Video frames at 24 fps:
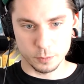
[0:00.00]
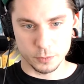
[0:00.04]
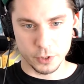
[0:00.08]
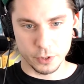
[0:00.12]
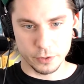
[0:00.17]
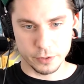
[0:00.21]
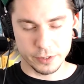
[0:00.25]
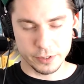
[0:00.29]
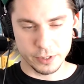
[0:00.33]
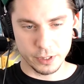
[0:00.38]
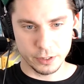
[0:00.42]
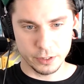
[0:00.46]
there
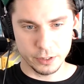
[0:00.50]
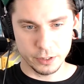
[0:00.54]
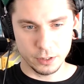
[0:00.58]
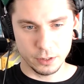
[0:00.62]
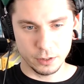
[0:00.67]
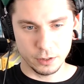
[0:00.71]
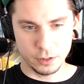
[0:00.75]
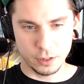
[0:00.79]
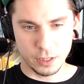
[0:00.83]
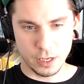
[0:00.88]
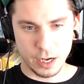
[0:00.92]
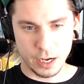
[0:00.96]
is a little
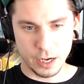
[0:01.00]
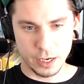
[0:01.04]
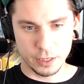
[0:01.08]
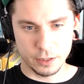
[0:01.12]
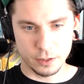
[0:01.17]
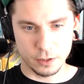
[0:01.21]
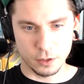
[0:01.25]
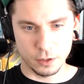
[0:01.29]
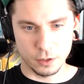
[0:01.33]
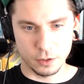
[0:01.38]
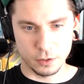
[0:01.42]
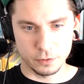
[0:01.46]
line
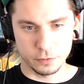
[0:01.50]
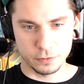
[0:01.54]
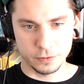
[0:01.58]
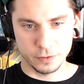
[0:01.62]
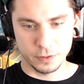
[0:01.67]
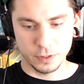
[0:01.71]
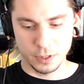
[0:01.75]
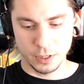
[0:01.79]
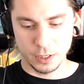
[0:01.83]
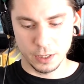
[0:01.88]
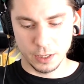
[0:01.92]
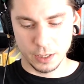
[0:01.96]
of,
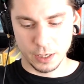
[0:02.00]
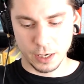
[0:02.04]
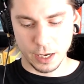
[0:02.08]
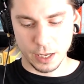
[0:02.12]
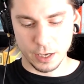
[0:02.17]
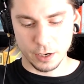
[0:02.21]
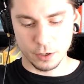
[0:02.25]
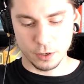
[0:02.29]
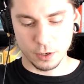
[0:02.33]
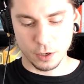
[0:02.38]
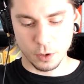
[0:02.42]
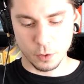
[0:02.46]
I
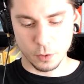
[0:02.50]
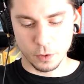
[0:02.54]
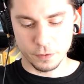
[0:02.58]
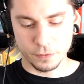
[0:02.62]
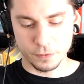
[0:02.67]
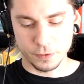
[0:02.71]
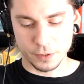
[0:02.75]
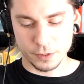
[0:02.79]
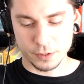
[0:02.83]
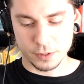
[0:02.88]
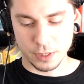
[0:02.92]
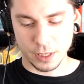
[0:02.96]
don't know if
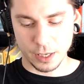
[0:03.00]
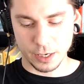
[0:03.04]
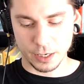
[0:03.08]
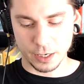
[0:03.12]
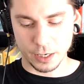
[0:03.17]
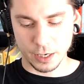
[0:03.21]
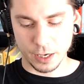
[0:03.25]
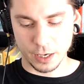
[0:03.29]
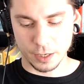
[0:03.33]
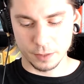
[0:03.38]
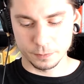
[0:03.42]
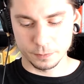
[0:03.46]
it's like a